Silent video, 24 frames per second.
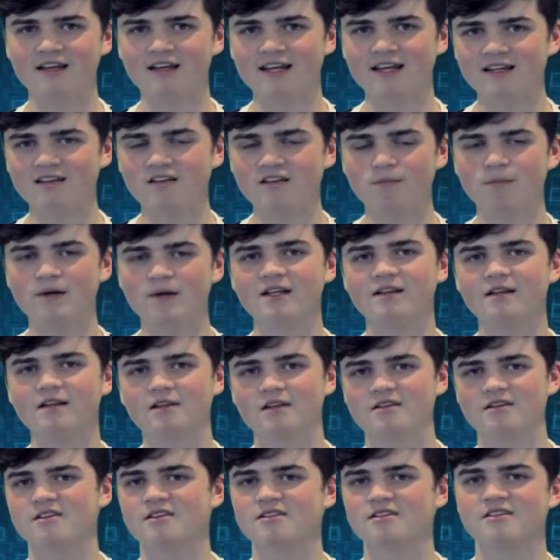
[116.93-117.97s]
need to beat than
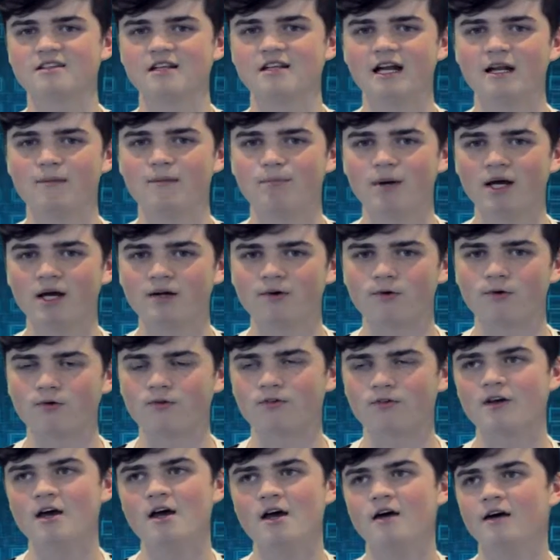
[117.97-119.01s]
the Cincinnati
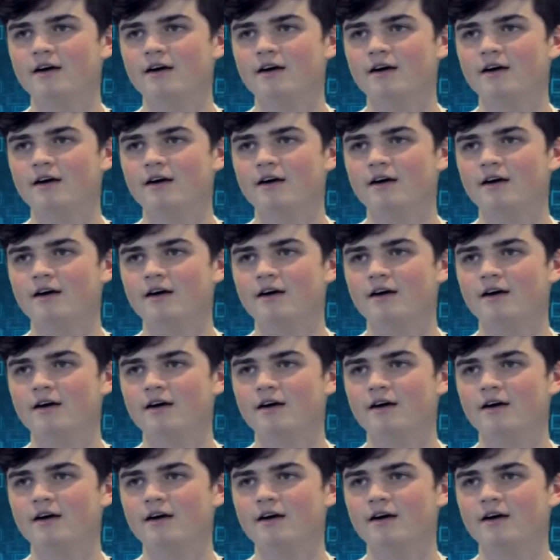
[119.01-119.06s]
Bengals.